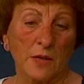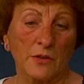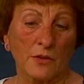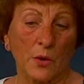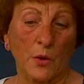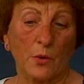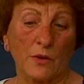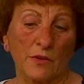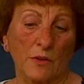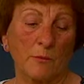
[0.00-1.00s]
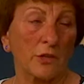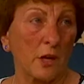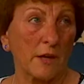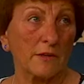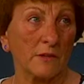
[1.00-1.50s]
So it's up to
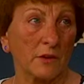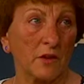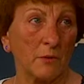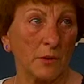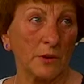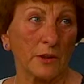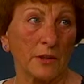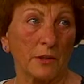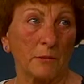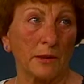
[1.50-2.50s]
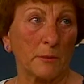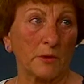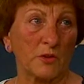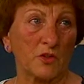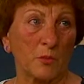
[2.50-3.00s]
us in the community to be able
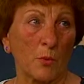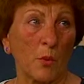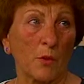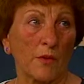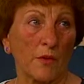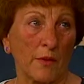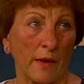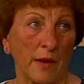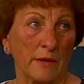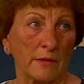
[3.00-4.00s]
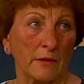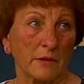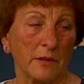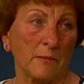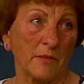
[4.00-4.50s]
to support that and
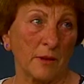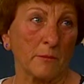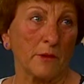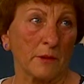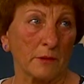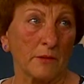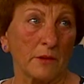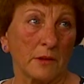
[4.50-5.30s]
keep them there,